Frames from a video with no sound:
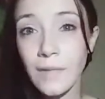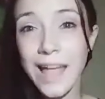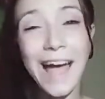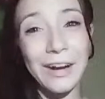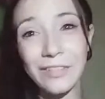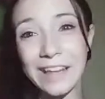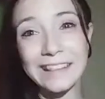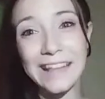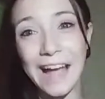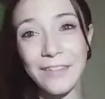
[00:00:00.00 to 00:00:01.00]
I don't like
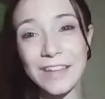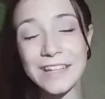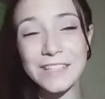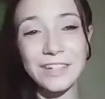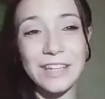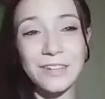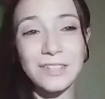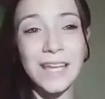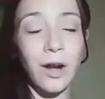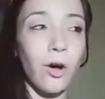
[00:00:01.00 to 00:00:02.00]
the IVs or needles
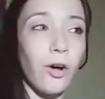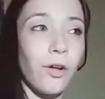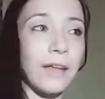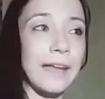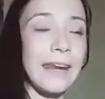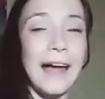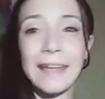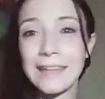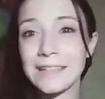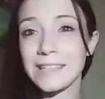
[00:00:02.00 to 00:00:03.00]
at all, and I
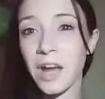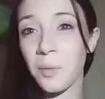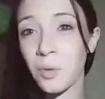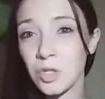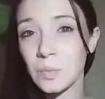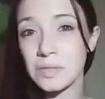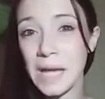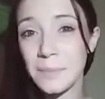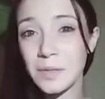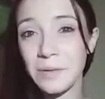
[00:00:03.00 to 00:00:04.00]
get stuck multiple
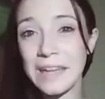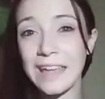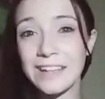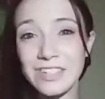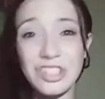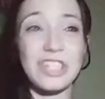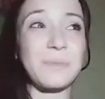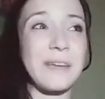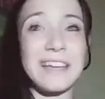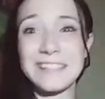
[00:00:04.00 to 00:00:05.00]
times a week just
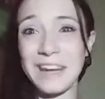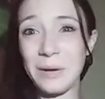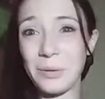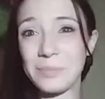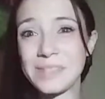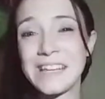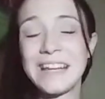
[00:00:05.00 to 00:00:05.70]
because it helps.